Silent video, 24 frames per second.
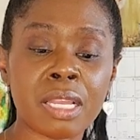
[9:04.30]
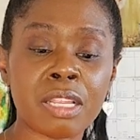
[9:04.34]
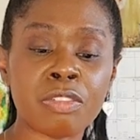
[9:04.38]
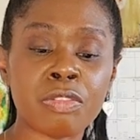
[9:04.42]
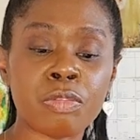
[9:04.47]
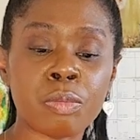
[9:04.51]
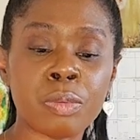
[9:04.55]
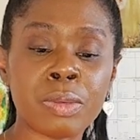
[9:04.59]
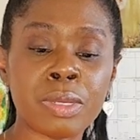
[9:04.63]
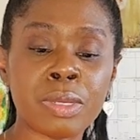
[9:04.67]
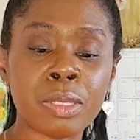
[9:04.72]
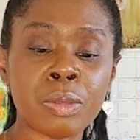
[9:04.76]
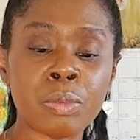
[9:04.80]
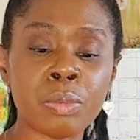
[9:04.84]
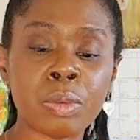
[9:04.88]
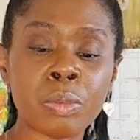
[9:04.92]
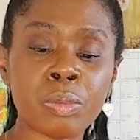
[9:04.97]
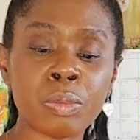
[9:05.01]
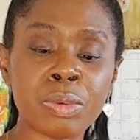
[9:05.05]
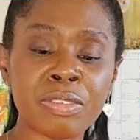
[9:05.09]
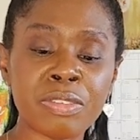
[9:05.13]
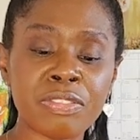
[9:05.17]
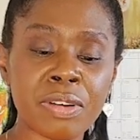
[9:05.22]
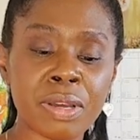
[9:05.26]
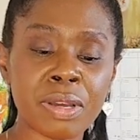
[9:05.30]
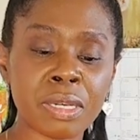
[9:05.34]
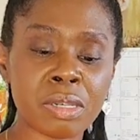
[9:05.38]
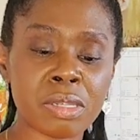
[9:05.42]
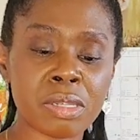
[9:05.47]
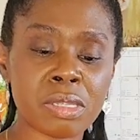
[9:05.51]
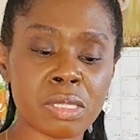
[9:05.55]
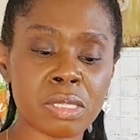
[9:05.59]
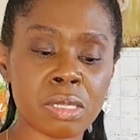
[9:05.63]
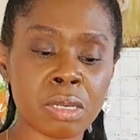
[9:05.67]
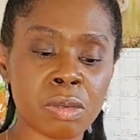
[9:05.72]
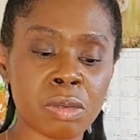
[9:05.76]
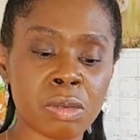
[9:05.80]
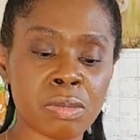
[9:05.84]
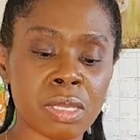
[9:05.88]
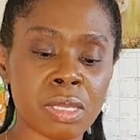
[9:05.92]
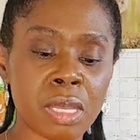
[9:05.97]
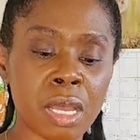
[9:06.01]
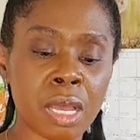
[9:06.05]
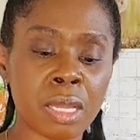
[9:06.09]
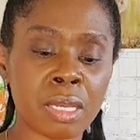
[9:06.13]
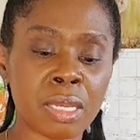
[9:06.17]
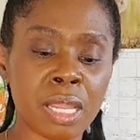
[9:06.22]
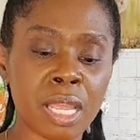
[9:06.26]
when we find ourselves
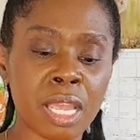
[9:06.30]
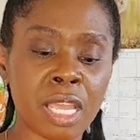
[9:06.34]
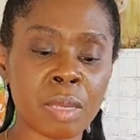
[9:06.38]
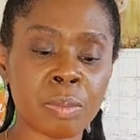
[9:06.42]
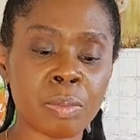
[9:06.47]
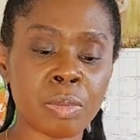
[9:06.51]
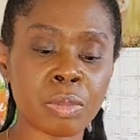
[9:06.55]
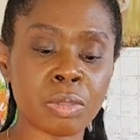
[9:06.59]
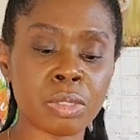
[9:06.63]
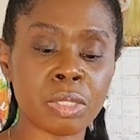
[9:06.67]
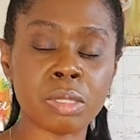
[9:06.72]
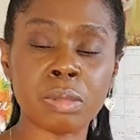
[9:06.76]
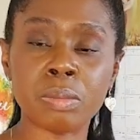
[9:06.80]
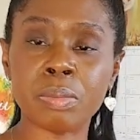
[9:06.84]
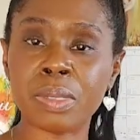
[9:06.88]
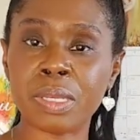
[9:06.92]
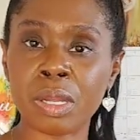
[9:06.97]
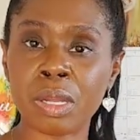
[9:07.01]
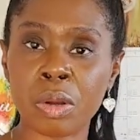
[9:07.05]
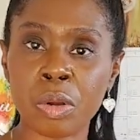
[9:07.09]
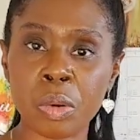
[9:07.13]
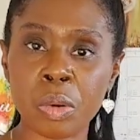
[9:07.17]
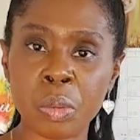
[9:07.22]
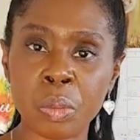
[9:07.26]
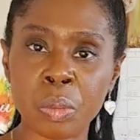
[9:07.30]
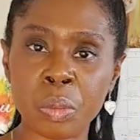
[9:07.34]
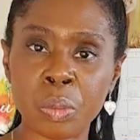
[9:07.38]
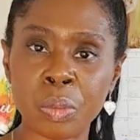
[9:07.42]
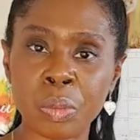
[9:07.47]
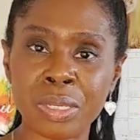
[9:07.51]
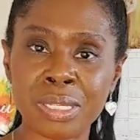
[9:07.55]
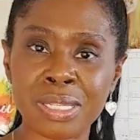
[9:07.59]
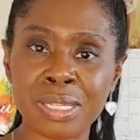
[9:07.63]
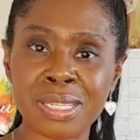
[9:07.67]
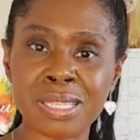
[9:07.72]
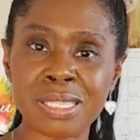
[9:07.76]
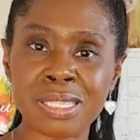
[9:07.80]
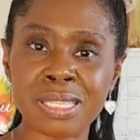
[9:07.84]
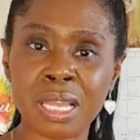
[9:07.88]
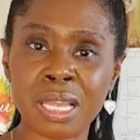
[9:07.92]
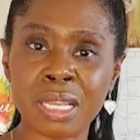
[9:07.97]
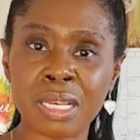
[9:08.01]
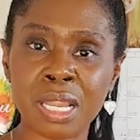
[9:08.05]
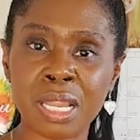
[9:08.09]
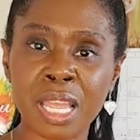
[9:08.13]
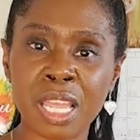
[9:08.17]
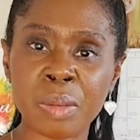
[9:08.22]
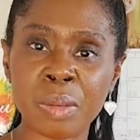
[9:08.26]
unable to be our own witness,
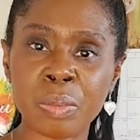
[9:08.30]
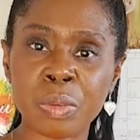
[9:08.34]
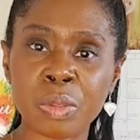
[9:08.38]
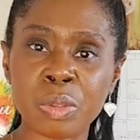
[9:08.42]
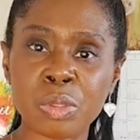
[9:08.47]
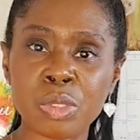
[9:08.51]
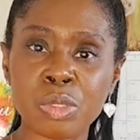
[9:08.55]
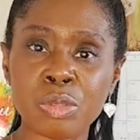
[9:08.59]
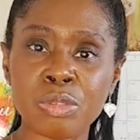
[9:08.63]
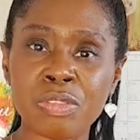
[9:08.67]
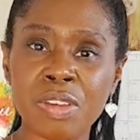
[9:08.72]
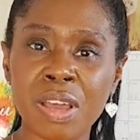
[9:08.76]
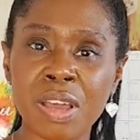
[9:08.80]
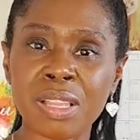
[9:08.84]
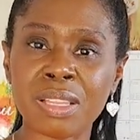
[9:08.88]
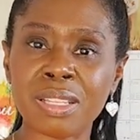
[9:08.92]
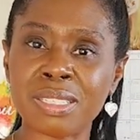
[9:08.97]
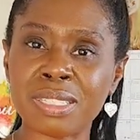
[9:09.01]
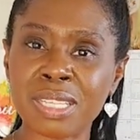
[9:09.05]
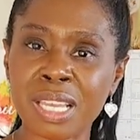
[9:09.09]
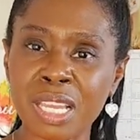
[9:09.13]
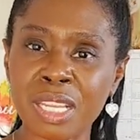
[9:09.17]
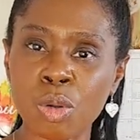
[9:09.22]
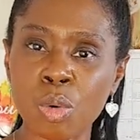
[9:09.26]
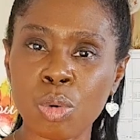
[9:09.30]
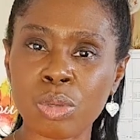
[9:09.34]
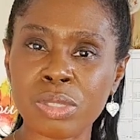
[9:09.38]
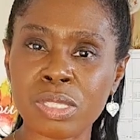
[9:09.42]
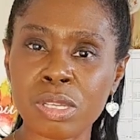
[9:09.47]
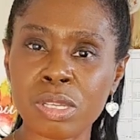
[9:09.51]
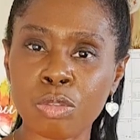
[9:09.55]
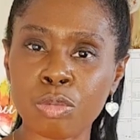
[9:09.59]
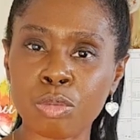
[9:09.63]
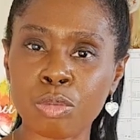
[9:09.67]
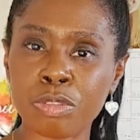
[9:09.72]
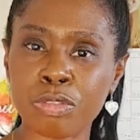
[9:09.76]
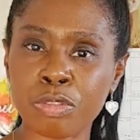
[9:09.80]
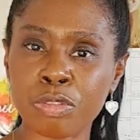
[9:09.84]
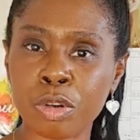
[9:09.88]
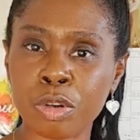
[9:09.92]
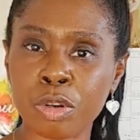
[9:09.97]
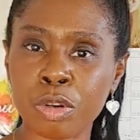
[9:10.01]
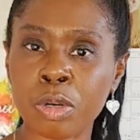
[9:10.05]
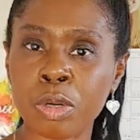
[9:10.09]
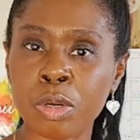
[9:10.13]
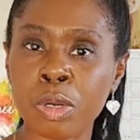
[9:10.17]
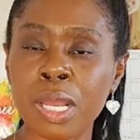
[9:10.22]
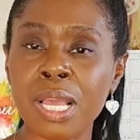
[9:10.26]
unable to validate or
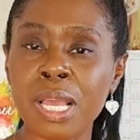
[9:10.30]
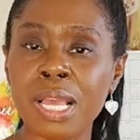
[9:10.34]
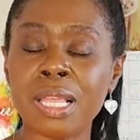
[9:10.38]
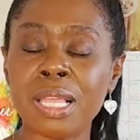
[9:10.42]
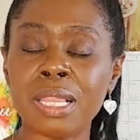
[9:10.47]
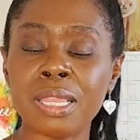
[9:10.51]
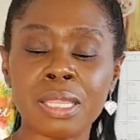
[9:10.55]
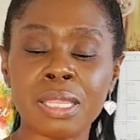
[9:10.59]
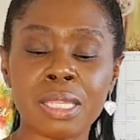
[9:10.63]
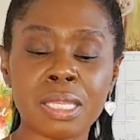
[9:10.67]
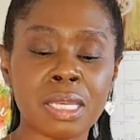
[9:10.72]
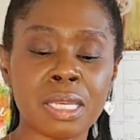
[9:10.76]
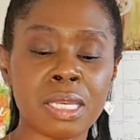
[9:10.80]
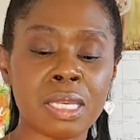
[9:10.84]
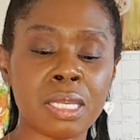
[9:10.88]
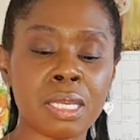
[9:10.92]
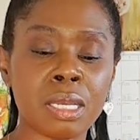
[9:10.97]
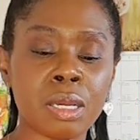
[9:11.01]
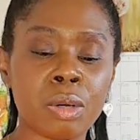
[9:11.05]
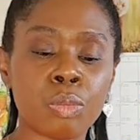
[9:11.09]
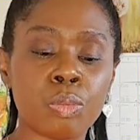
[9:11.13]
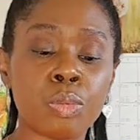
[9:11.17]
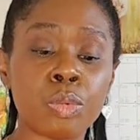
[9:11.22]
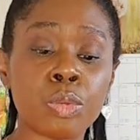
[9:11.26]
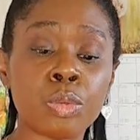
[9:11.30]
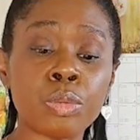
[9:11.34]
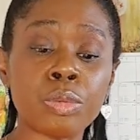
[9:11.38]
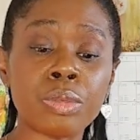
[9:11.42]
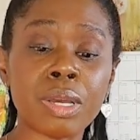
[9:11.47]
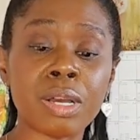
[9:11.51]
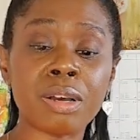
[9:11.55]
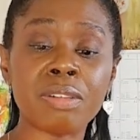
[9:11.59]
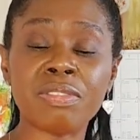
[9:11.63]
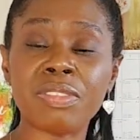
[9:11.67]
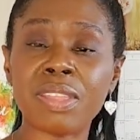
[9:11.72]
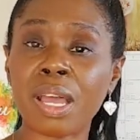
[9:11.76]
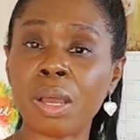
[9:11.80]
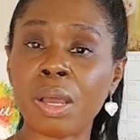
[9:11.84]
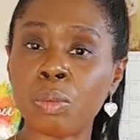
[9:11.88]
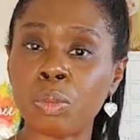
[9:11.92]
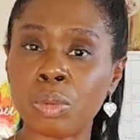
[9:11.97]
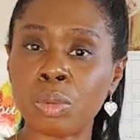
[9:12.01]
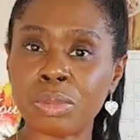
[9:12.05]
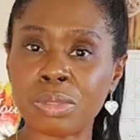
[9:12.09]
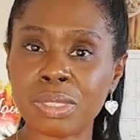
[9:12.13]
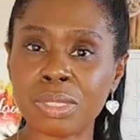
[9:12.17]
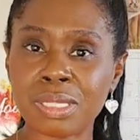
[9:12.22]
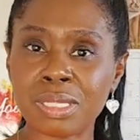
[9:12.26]
self-refer, the root of that
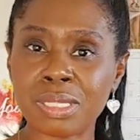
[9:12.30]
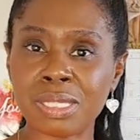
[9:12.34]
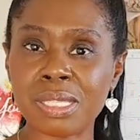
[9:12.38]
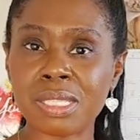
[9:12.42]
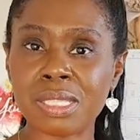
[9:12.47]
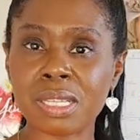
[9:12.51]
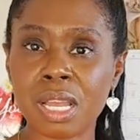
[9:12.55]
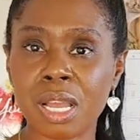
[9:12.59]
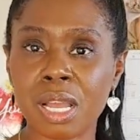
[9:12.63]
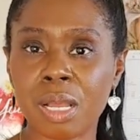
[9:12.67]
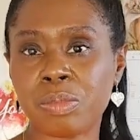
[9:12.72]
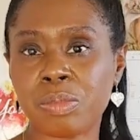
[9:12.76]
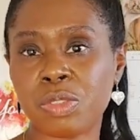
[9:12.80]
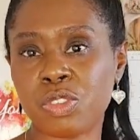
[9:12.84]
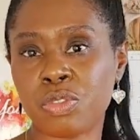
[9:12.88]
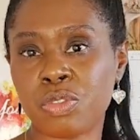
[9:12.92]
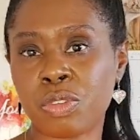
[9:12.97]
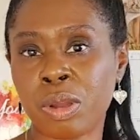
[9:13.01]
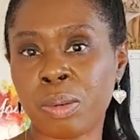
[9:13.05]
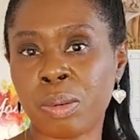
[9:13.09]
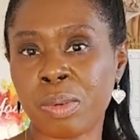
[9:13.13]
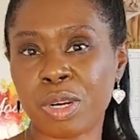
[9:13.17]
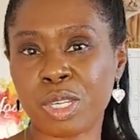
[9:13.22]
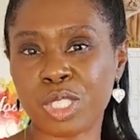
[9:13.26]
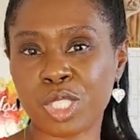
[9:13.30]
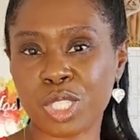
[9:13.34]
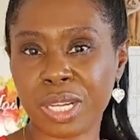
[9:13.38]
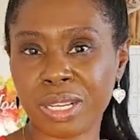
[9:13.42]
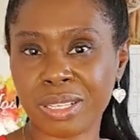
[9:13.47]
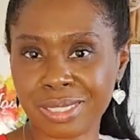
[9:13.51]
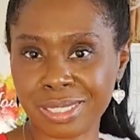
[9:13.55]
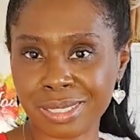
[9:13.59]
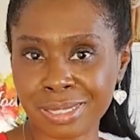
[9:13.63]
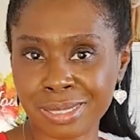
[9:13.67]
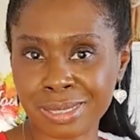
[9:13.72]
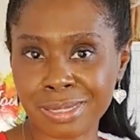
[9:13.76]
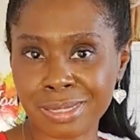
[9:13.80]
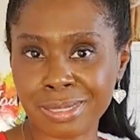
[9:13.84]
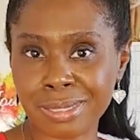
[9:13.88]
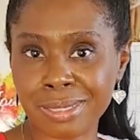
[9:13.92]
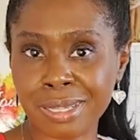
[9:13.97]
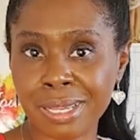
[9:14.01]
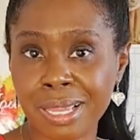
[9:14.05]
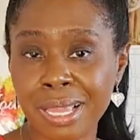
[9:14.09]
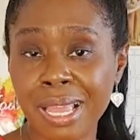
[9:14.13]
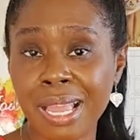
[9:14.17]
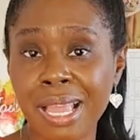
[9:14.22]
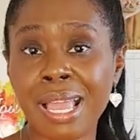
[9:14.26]
woundedness comes from our childhood.
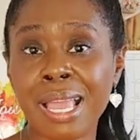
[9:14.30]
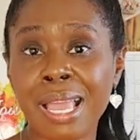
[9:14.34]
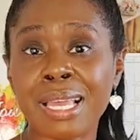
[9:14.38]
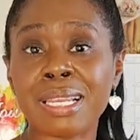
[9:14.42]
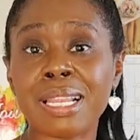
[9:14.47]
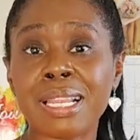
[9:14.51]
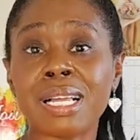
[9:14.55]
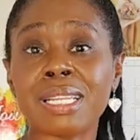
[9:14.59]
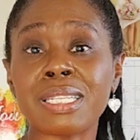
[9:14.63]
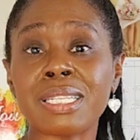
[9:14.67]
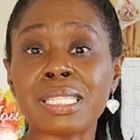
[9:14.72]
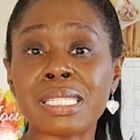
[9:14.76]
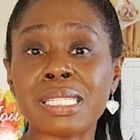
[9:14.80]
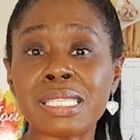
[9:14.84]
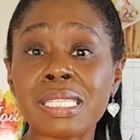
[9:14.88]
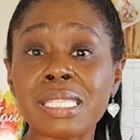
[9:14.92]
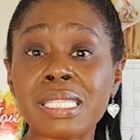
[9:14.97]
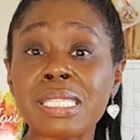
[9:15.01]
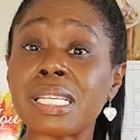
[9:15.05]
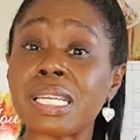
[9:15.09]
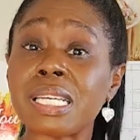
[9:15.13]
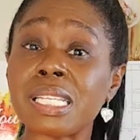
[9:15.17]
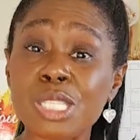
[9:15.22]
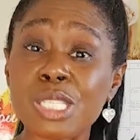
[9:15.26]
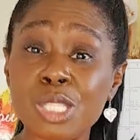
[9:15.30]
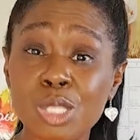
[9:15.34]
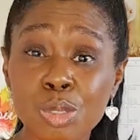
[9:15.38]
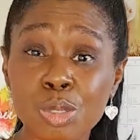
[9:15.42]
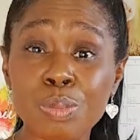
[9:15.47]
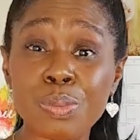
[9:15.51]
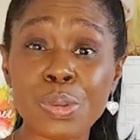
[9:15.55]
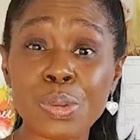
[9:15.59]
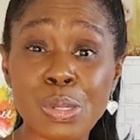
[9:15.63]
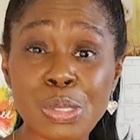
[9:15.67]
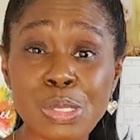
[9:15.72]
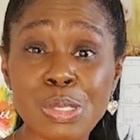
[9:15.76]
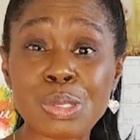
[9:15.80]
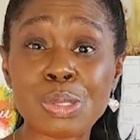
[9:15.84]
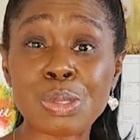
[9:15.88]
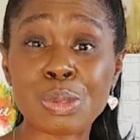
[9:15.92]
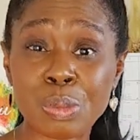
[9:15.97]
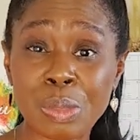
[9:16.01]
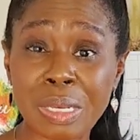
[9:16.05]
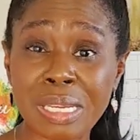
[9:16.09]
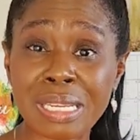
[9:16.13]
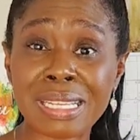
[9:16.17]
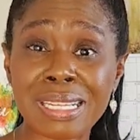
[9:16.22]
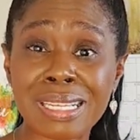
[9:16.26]
And Alyssa does do personal
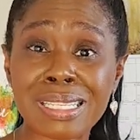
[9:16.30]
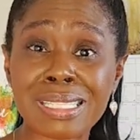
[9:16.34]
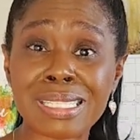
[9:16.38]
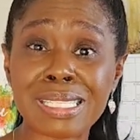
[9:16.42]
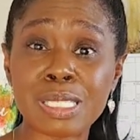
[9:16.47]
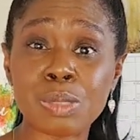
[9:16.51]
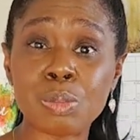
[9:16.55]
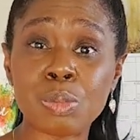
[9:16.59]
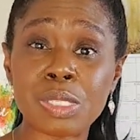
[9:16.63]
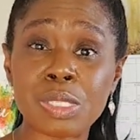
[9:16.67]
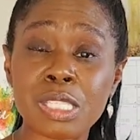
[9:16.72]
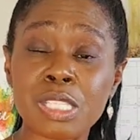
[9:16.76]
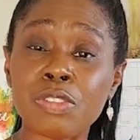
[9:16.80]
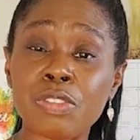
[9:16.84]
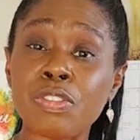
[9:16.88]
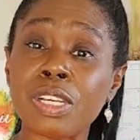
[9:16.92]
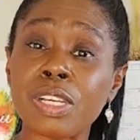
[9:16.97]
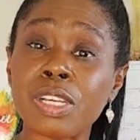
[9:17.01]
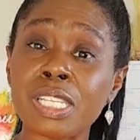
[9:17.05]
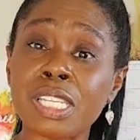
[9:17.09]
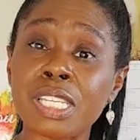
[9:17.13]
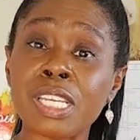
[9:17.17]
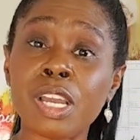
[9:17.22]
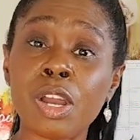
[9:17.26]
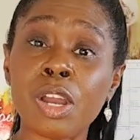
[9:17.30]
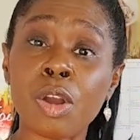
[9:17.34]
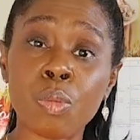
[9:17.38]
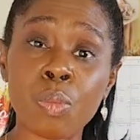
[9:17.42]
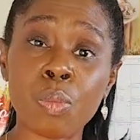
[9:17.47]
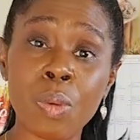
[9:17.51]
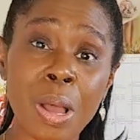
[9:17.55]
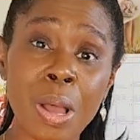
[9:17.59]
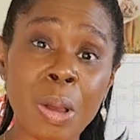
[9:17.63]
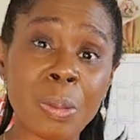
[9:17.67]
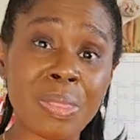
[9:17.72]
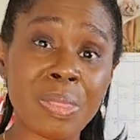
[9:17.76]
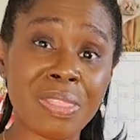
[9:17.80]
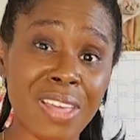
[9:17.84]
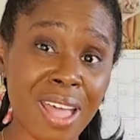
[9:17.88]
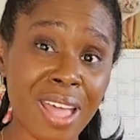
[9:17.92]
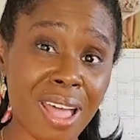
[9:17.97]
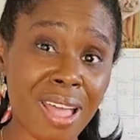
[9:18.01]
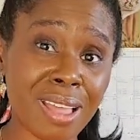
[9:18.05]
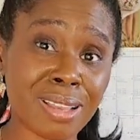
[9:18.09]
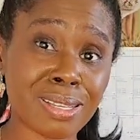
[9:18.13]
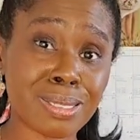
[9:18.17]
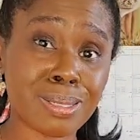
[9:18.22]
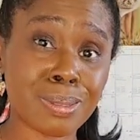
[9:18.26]
readings specifically around
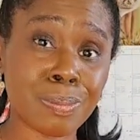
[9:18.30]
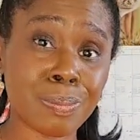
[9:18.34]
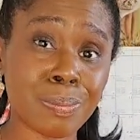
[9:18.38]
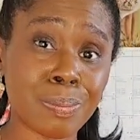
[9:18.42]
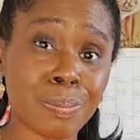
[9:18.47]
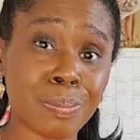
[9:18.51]
that.